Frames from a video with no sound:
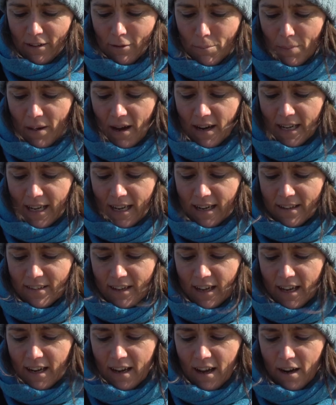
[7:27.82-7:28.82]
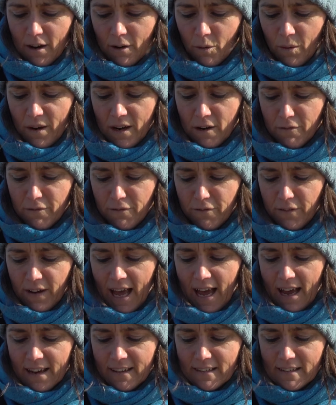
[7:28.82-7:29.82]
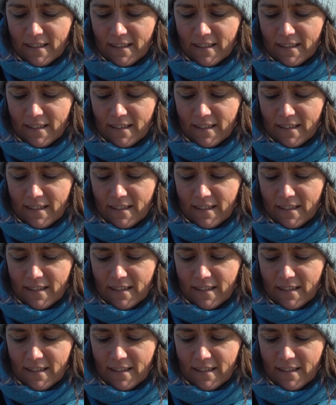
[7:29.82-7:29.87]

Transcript: its body, and it's kind of got quite a flat